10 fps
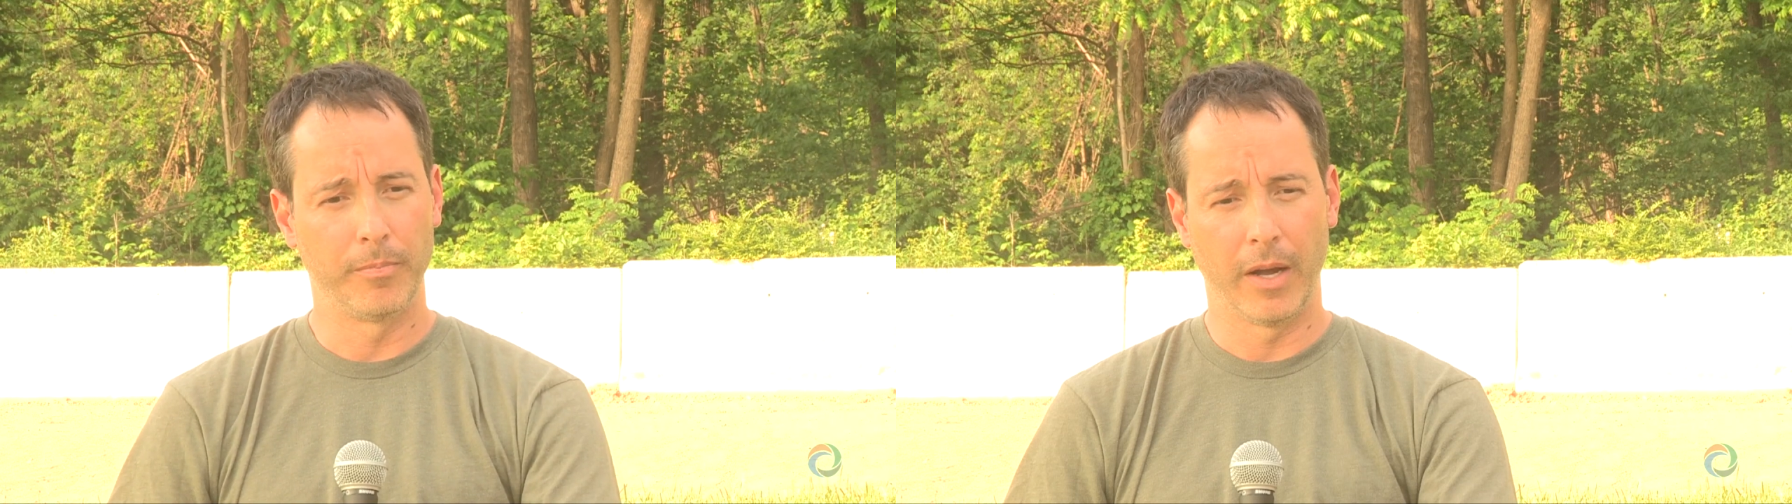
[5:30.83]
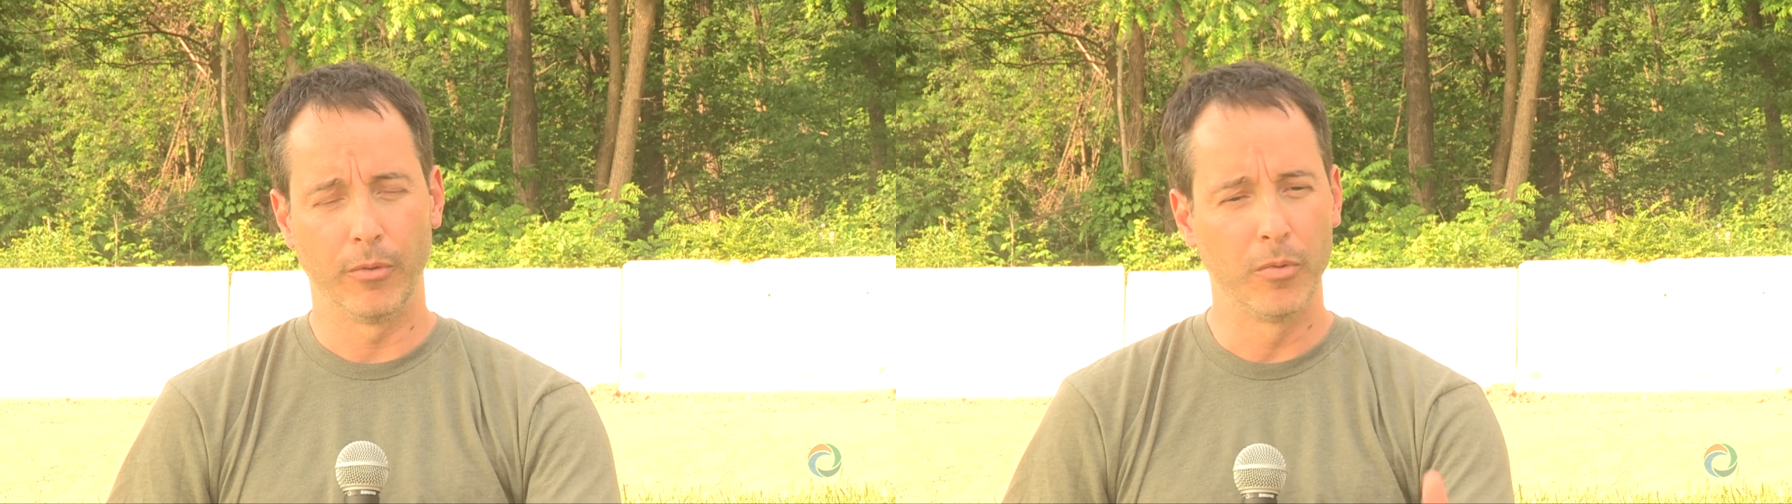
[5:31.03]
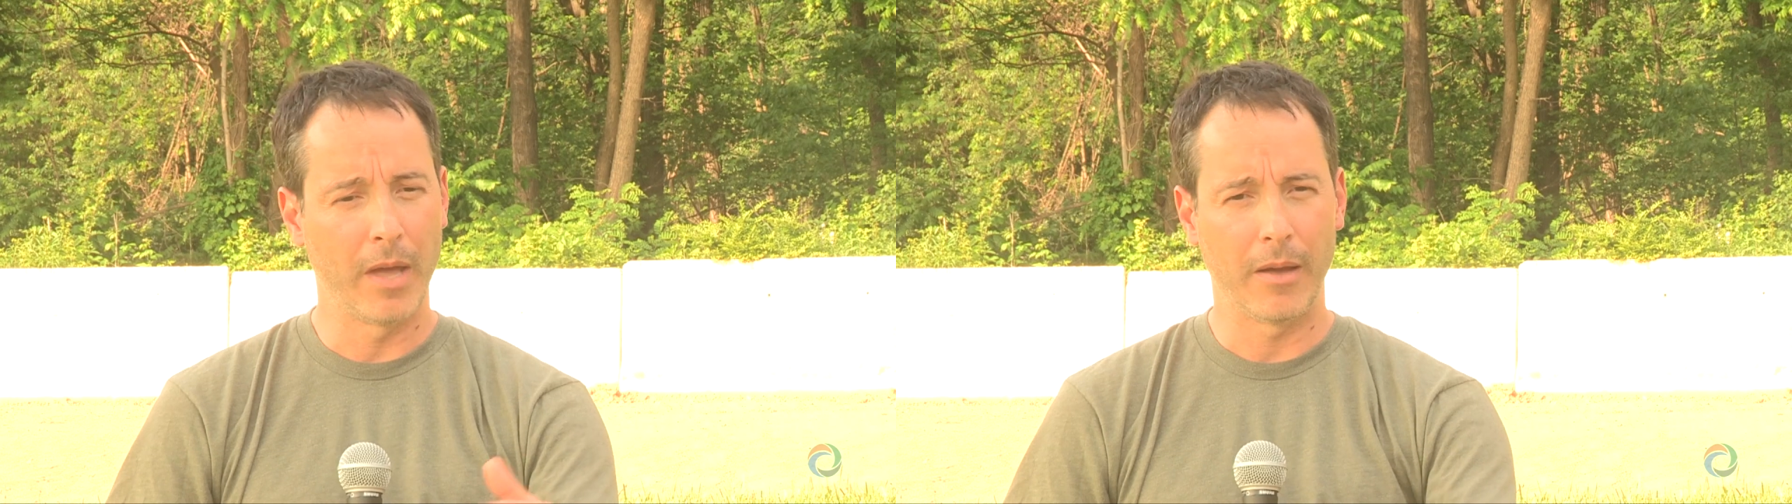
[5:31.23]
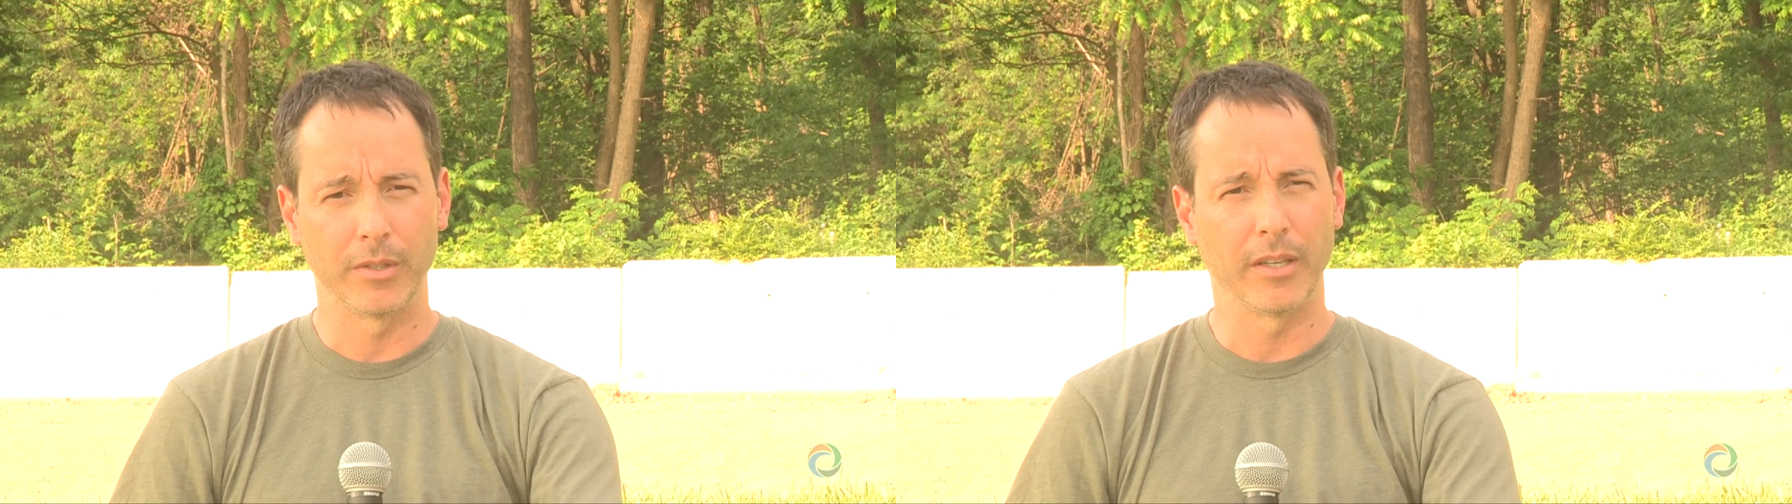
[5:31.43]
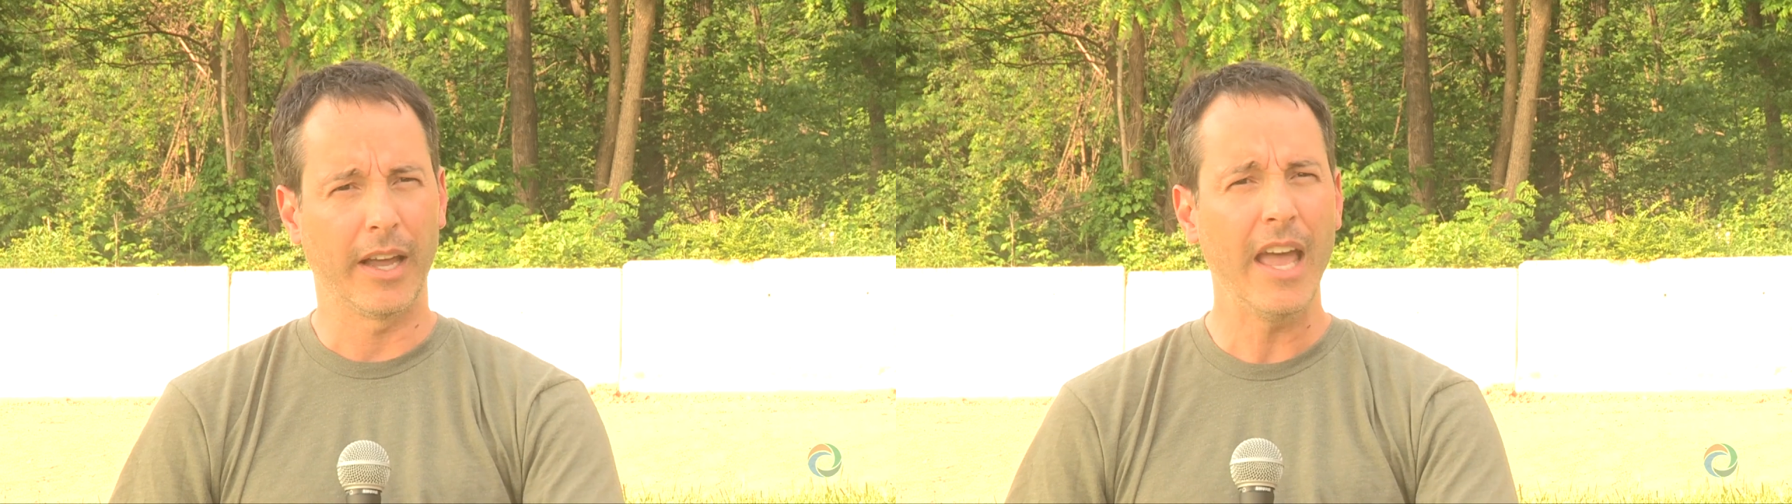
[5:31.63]
my roommate
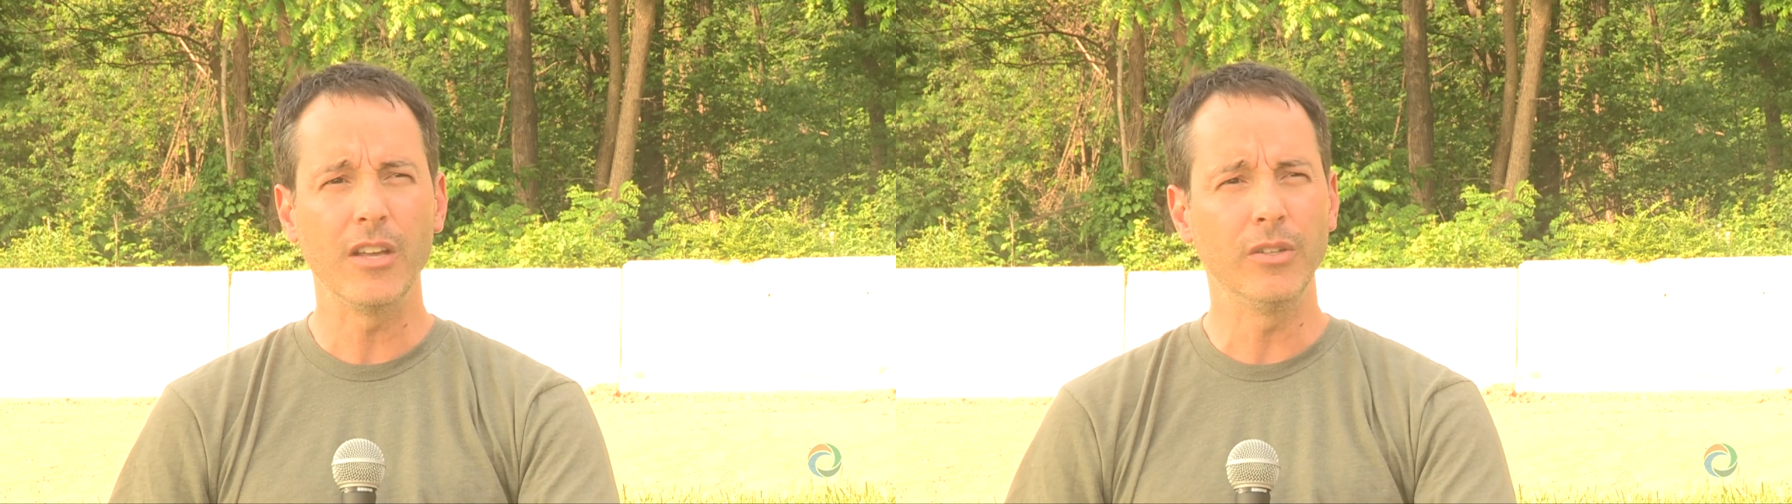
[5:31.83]
was like, "Hey,